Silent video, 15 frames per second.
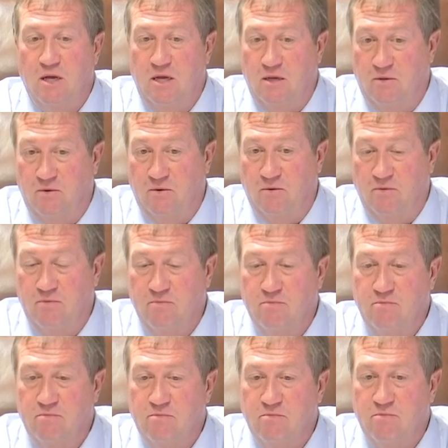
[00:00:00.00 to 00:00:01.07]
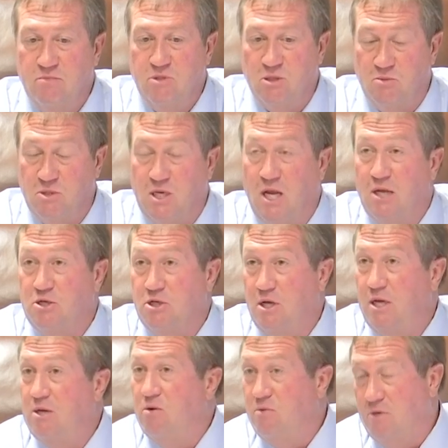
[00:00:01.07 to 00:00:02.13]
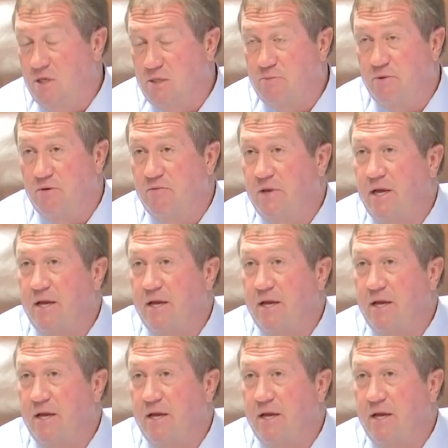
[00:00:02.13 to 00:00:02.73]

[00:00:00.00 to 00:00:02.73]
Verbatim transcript: either substantiate or disprove the